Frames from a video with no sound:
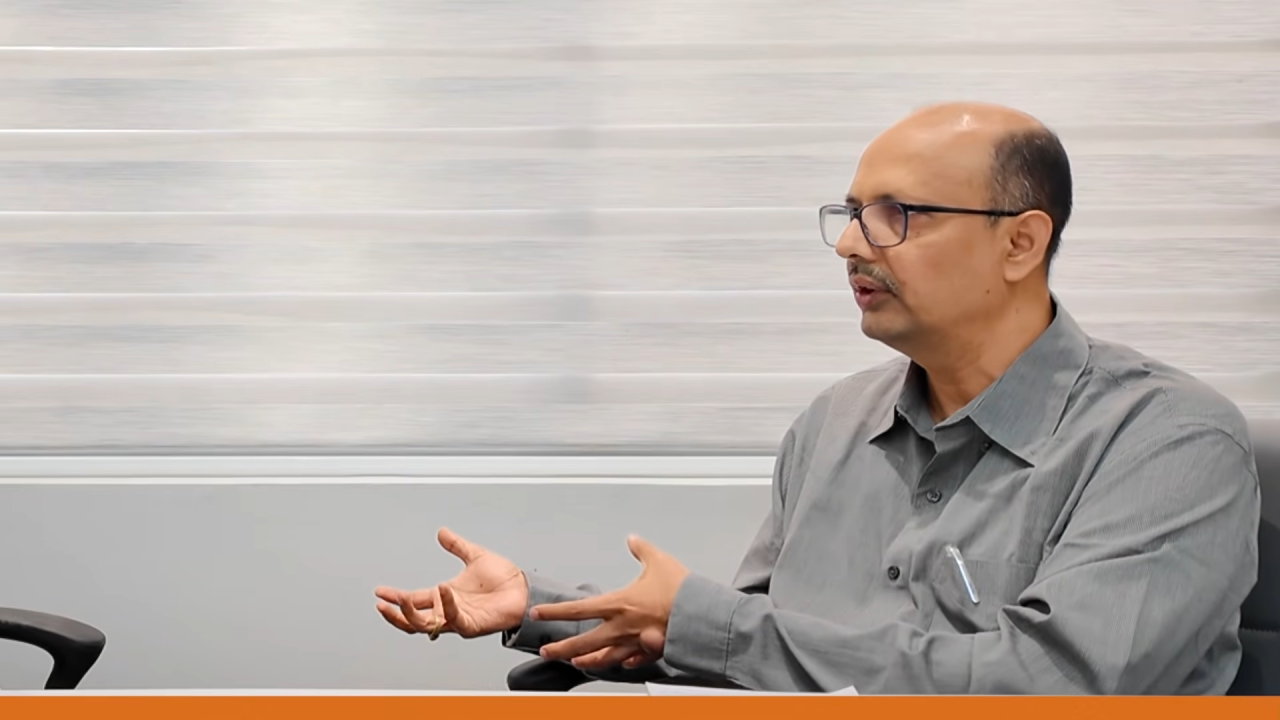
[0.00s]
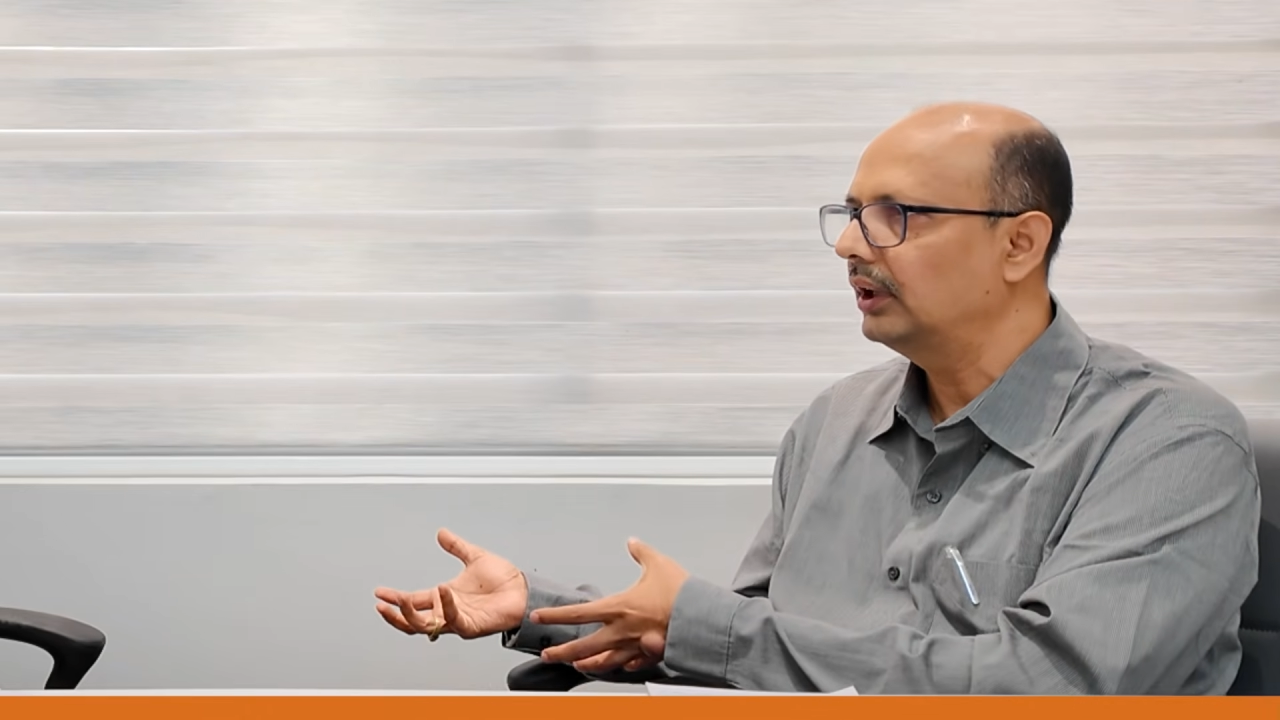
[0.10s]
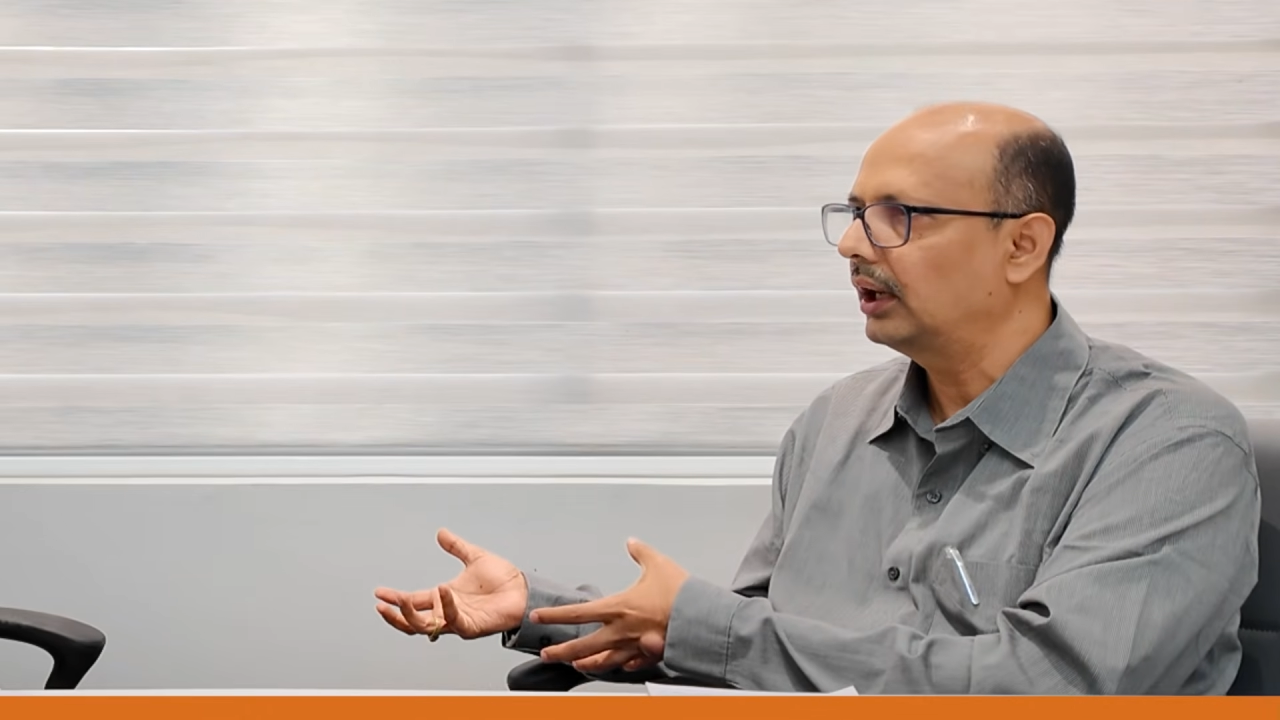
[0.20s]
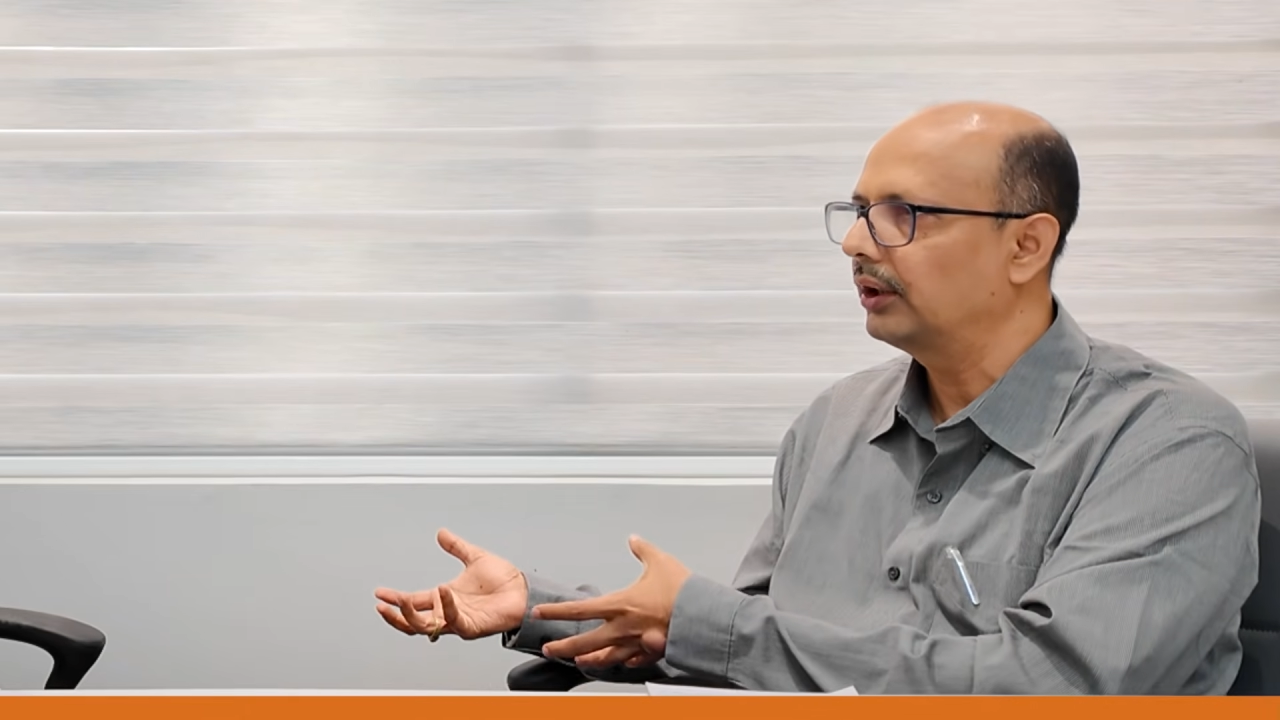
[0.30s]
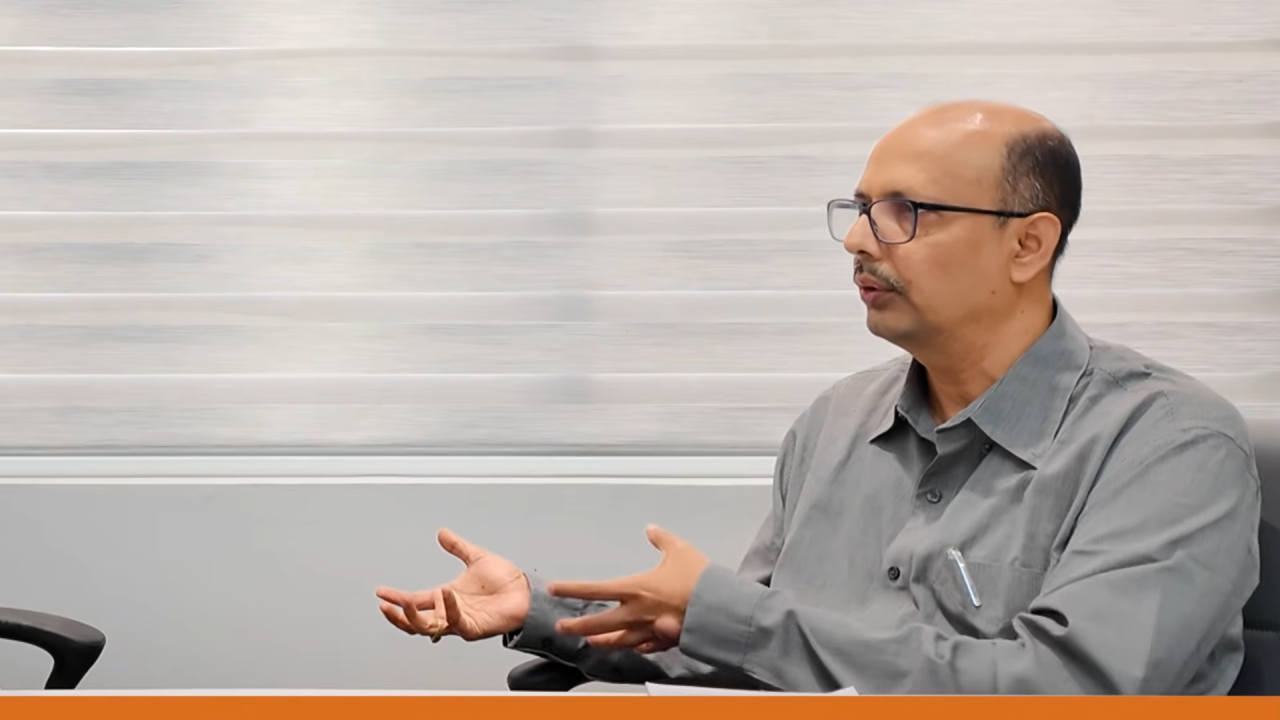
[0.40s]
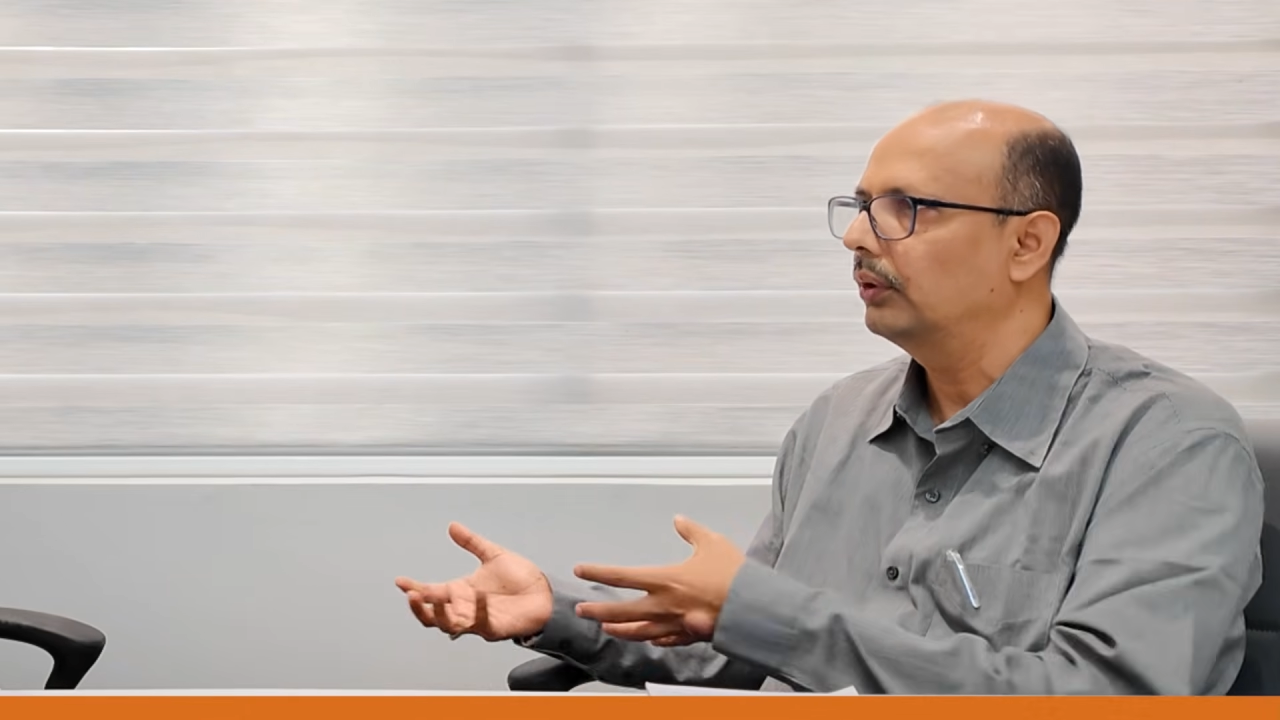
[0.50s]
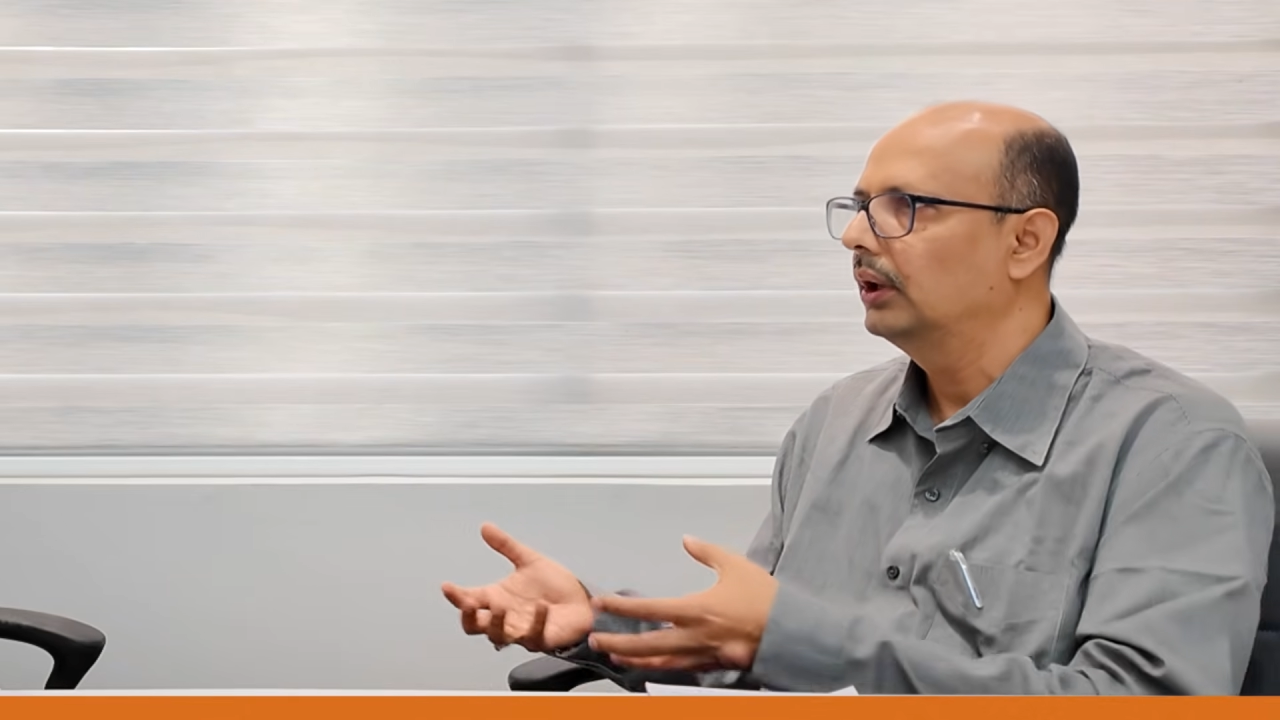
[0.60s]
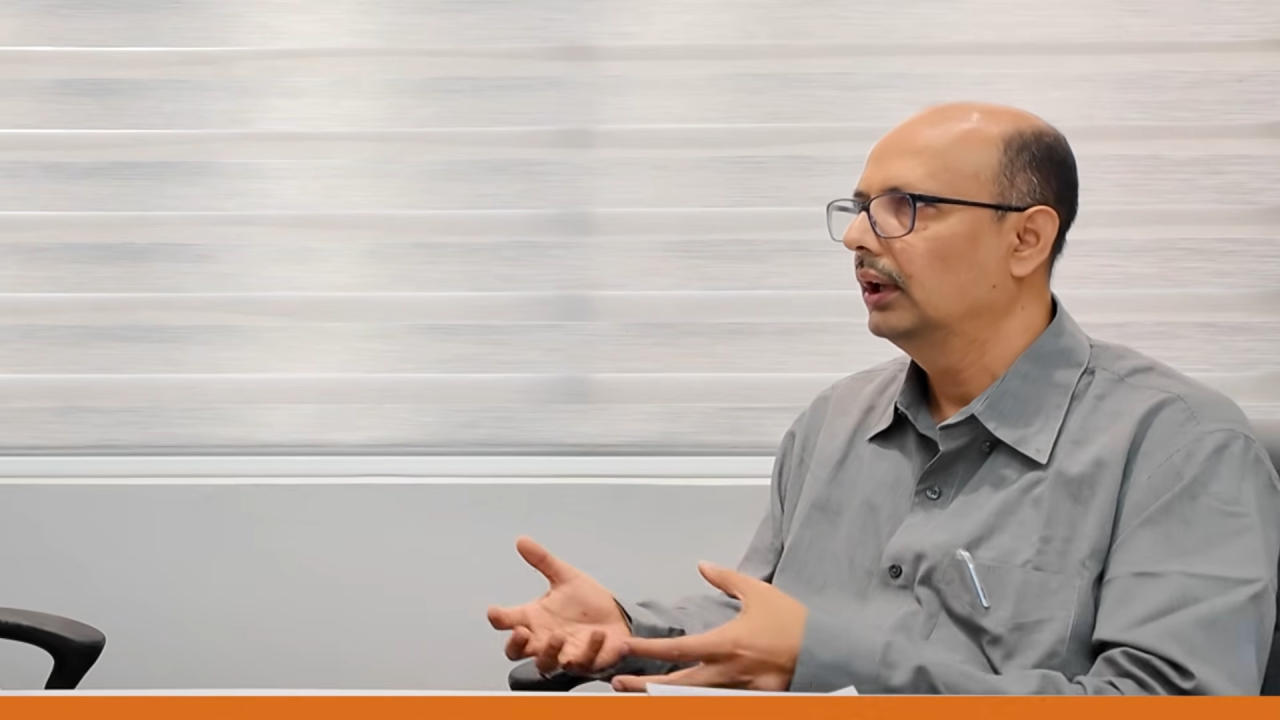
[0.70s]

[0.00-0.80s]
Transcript: scenario,